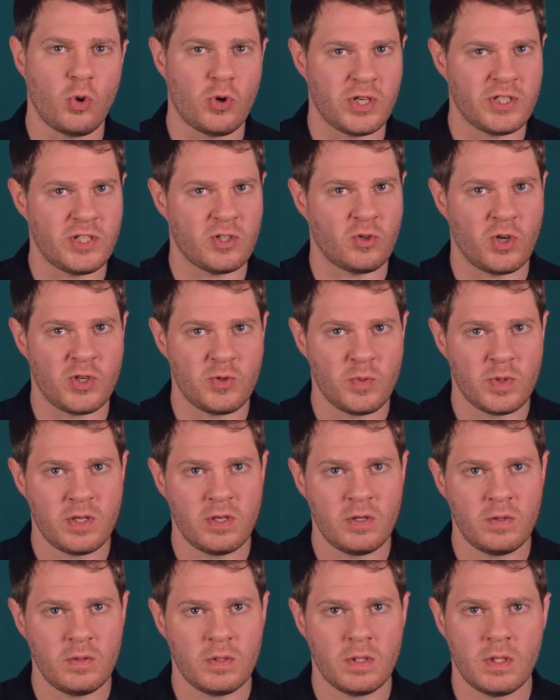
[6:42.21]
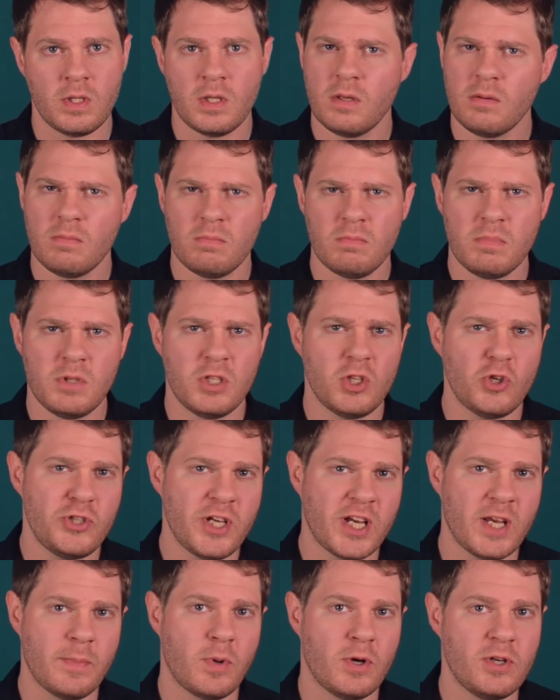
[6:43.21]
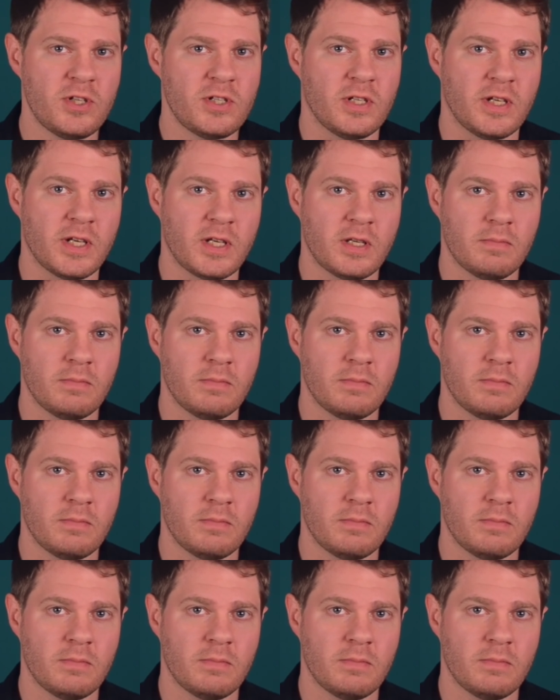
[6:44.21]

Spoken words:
disagrees with you, don't take it personally.